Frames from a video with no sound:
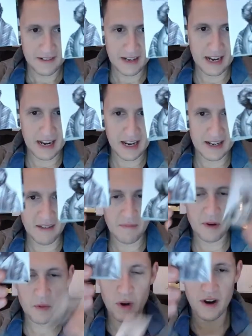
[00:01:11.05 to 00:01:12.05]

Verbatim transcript: And I've been